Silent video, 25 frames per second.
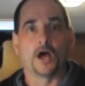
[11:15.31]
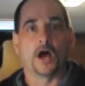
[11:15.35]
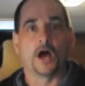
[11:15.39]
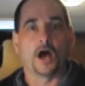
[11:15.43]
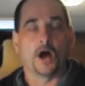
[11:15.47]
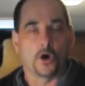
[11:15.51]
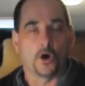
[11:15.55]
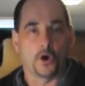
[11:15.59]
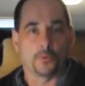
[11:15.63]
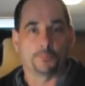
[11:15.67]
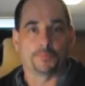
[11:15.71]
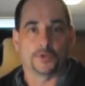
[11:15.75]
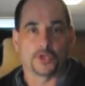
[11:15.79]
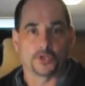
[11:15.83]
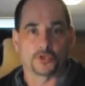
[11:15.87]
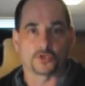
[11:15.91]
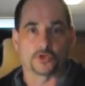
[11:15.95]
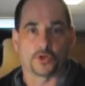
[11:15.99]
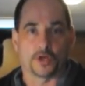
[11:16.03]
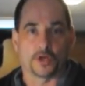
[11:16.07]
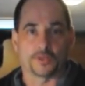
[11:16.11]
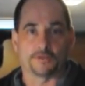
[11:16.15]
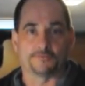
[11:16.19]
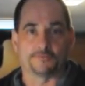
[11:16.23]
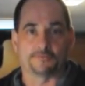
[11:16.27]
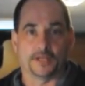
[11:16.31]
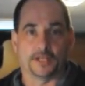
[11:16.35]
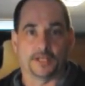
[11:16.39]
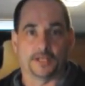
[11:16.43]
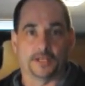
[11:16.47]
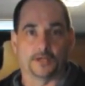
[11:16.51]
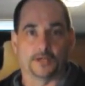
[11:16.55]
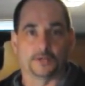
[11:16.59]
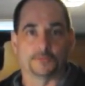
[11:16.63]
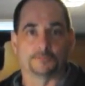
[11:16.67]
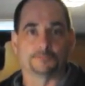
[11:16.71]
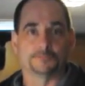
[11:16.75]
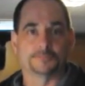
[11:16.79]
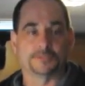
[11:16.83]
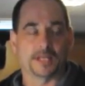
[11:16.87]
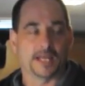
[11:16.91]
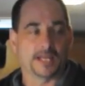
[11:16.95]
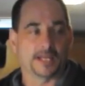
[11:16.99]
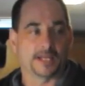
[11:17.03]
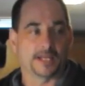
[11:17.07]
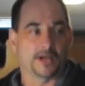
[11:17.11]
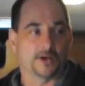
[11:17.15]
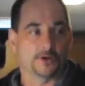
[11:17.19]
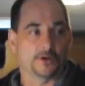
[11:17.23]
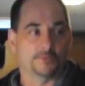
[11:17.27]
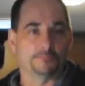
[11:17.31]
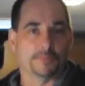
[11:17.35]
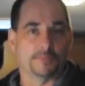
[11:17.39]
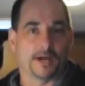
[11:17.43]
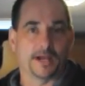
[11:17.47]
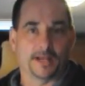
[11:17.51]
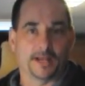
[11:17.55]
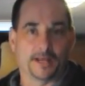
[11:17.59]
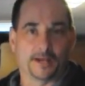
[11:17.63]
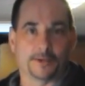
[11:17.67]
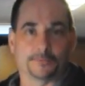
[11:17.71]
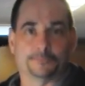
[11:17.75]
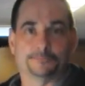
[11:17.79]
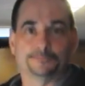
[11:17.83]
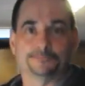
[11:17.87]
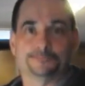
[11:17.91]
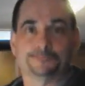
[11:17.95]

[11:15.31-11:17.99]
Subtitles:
I hope you enjoy the video. Take care. Bye now.